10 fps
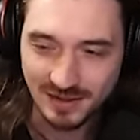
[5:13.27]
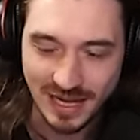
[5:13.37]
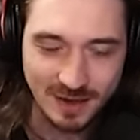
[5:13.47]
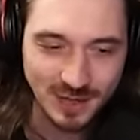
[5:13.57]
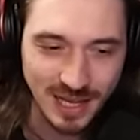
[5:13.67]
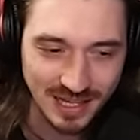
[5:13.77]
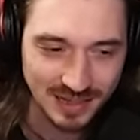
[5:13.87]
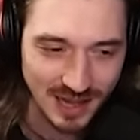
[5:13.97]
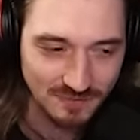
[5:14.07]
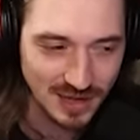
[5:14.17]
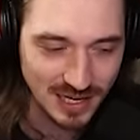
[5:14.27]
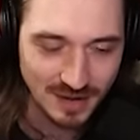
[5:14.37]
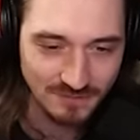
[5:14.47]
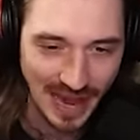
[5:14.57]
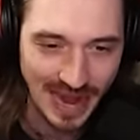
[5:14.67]
Like, I feel like
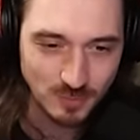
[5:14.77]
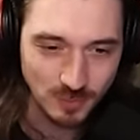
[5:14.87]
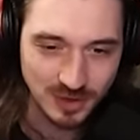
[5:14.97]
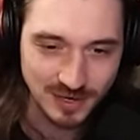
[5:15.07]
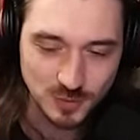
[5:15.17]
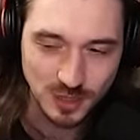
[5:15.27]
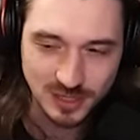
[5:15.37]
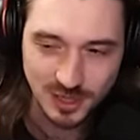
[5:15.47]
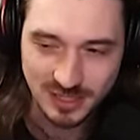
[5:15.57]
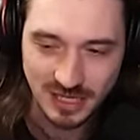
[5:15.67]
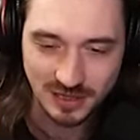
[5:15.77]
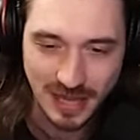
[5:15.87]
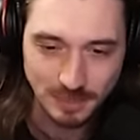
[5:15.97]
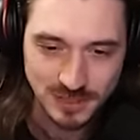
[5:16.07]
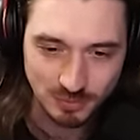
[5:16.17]
if that is what it took to
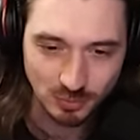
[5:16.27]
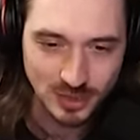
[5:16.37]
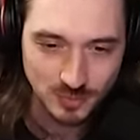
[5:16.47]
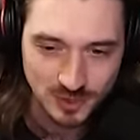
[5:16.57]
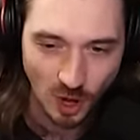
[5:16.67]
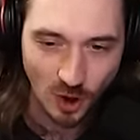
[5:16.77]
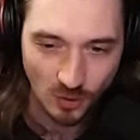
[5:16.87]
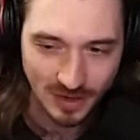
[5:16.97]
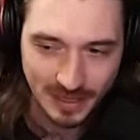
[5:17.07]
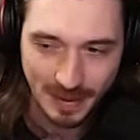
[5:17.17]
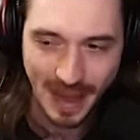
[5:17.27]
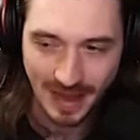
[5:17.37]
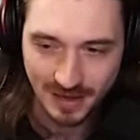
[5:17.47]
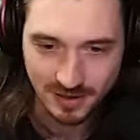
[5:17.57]
collapse, the bridge was already bad.